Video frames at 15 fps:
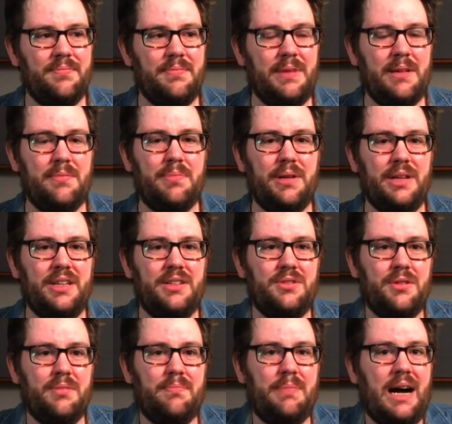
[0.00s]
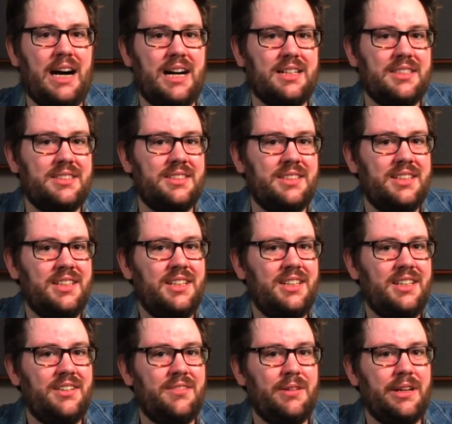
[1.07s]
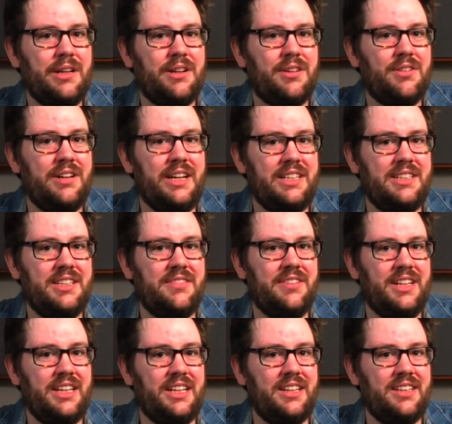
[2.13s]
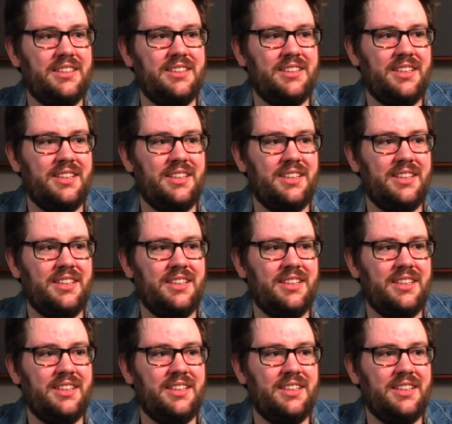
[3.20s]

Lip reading: being put into a box where your creativity,